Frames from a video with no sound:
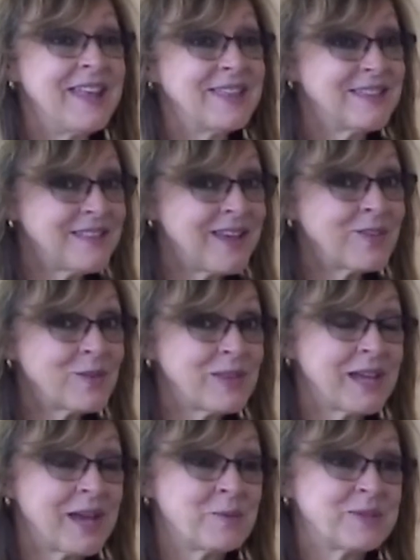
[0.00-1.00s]
Then the other
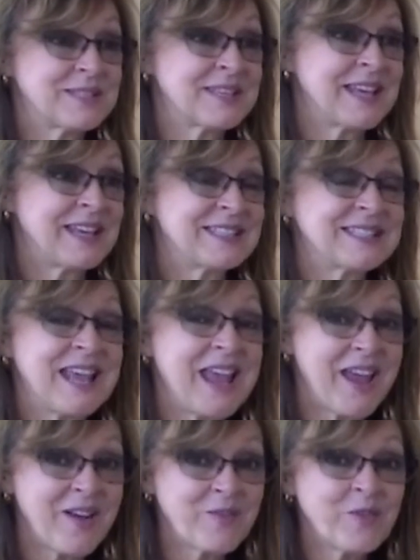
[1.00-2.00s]
thing I would say is
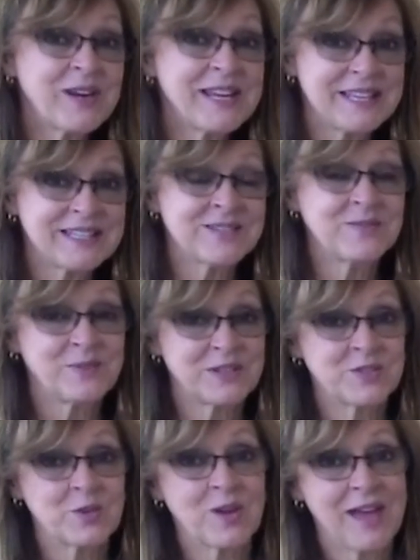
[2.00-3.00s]
every
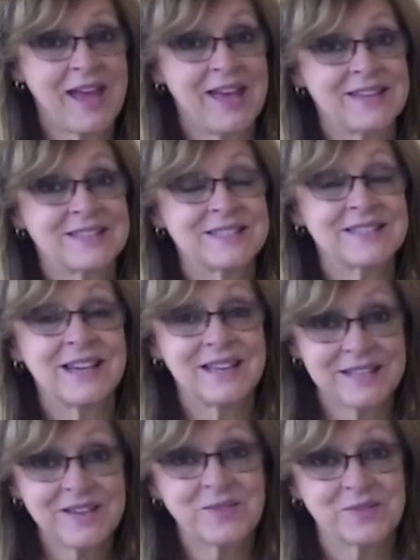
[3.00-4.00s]
individual has a
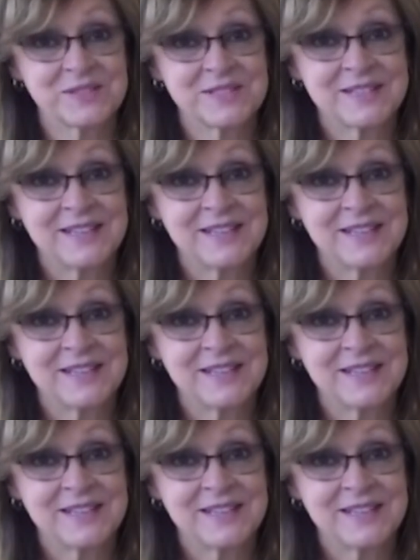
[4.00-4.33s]
gift.